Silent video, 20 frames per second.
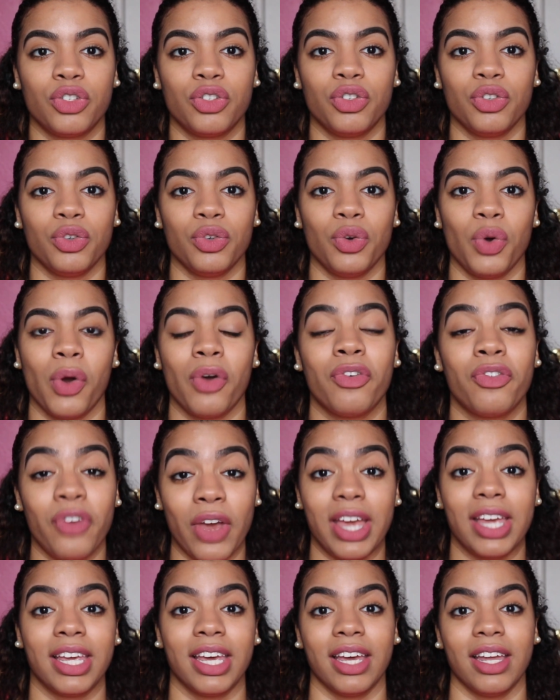to
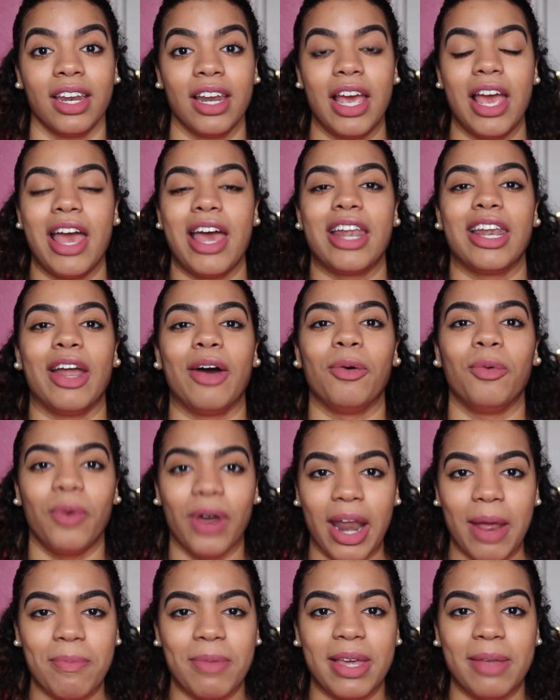fake it. Now
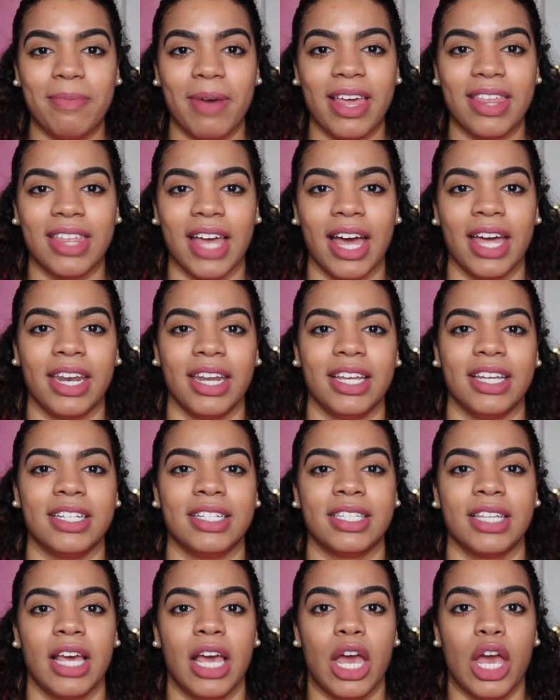what I mean by that
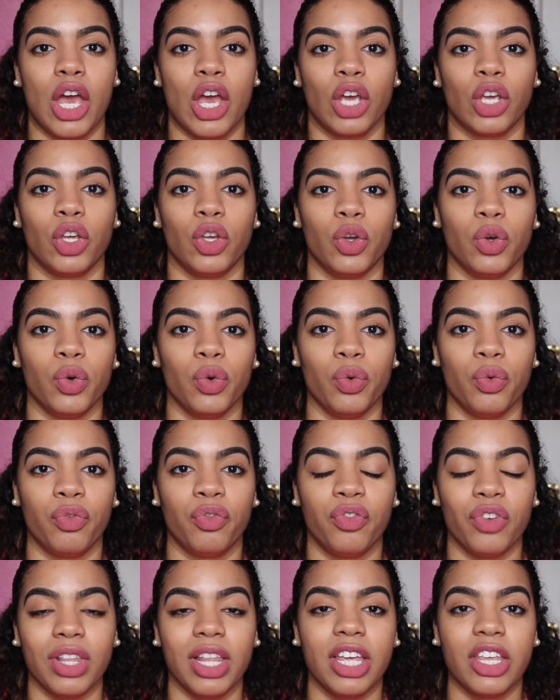is you
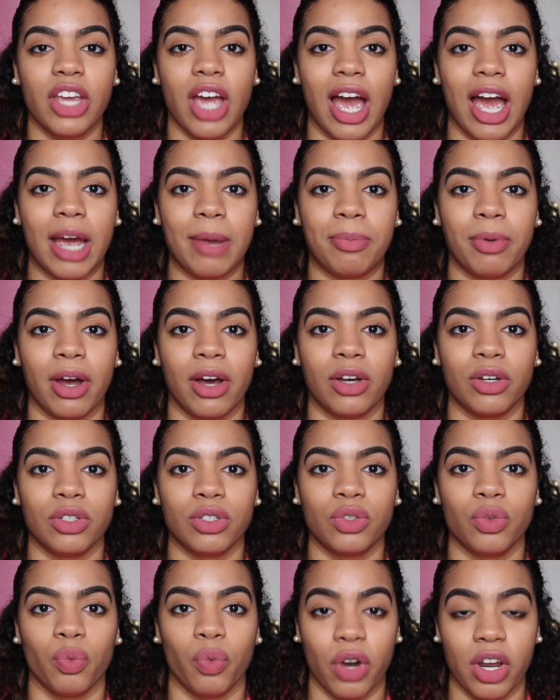fill in your
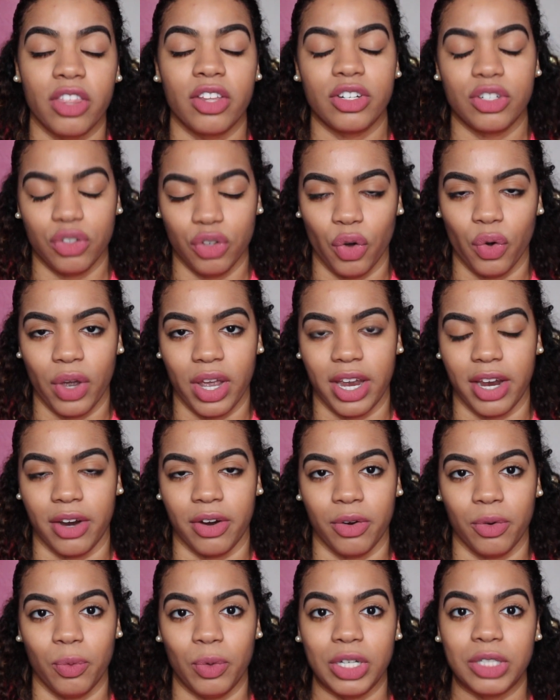eyebrows where there's no
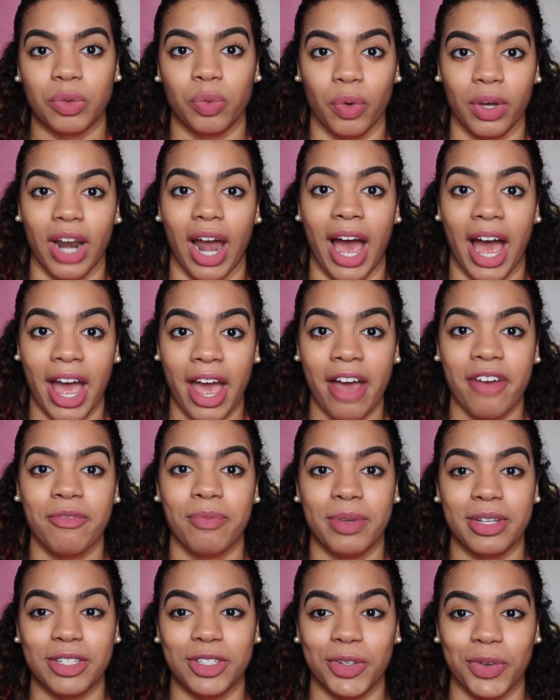hair, which what I have
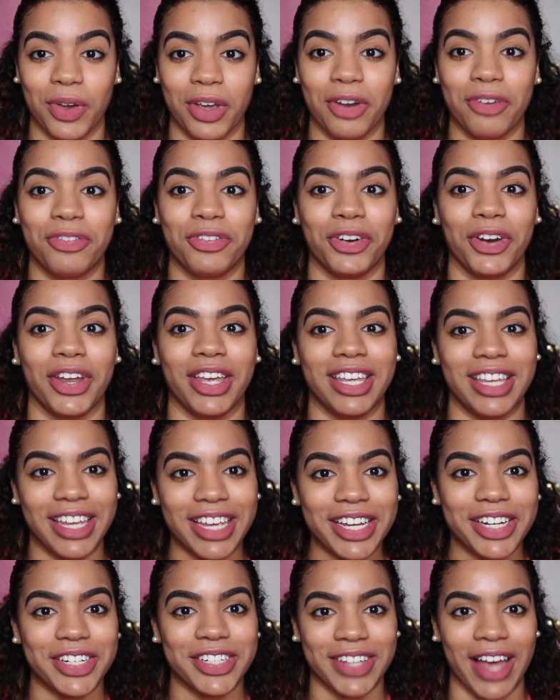been doing for
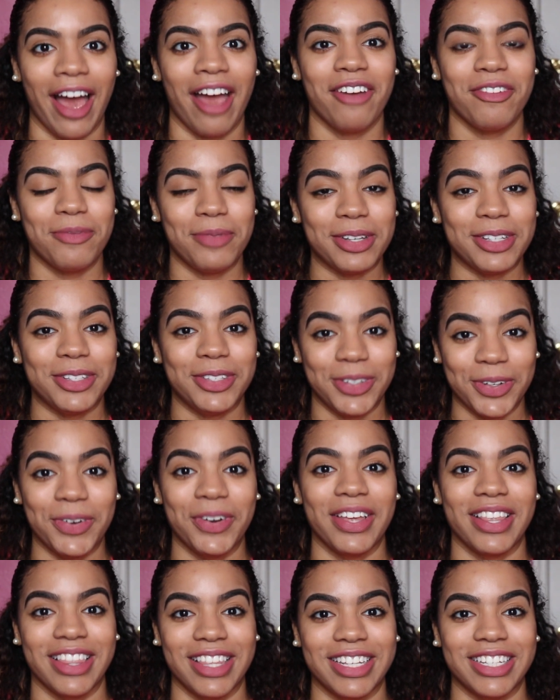years. I have been
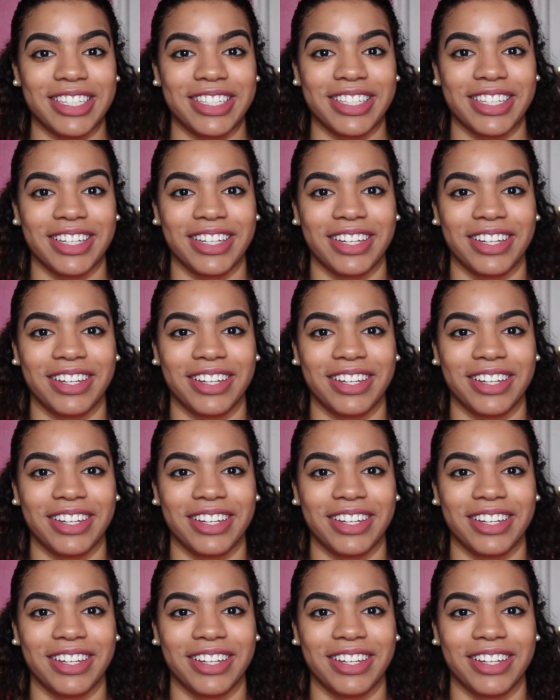doing this